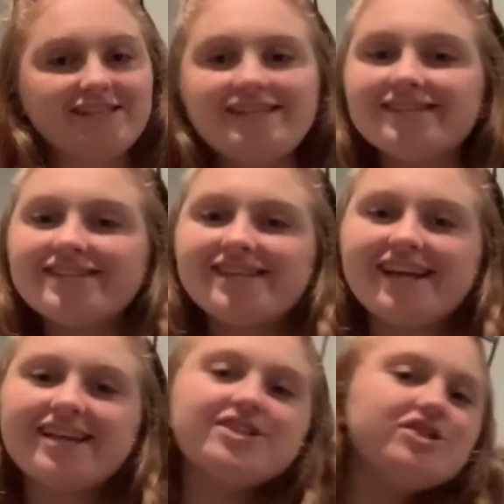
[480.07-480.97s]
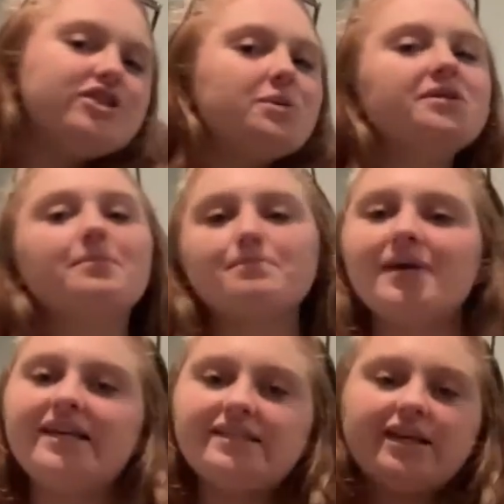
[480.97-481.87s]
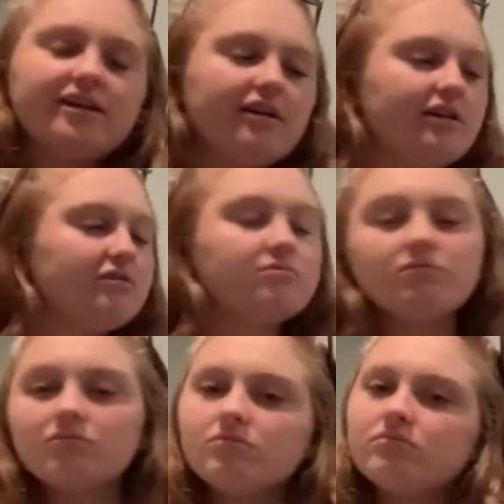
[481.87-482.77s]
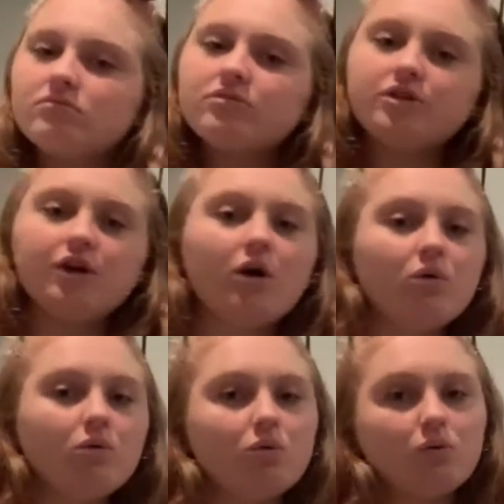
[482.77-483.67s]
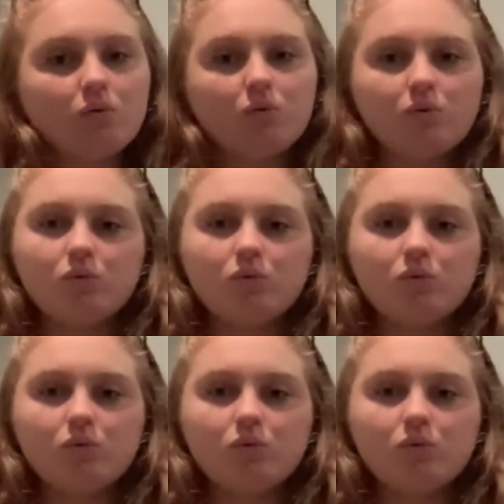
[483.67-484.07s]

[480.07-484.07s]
Nielsen. She was amazing, like yo.